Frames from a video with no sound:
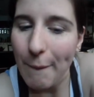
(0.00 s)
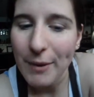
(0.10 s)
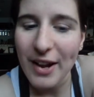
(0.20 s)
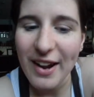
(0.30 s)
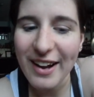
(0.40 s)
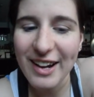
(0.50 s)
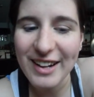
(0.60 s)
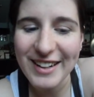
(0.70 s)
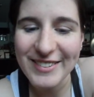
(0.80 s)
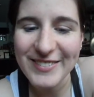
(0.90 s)
but
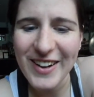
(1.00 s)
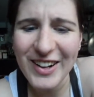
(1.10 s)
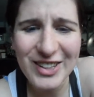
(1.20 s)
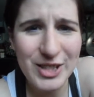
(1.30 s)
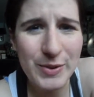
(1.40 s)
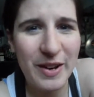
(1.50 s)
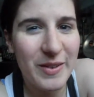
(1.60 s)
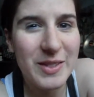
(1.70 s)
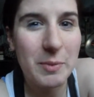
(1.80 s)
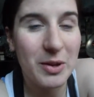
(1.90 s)
uh, also when I
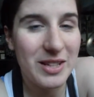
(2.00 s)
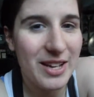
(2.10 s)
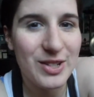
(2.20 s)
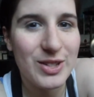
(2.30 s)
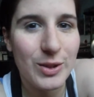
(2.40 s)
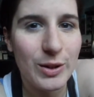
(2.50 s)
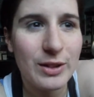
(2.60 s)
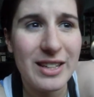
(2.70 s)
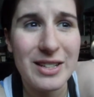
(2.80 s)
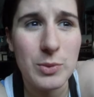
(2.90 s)
was about 10 years
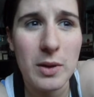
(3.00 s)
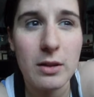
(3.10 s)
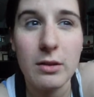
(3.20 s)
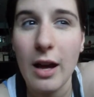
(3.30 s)
old is when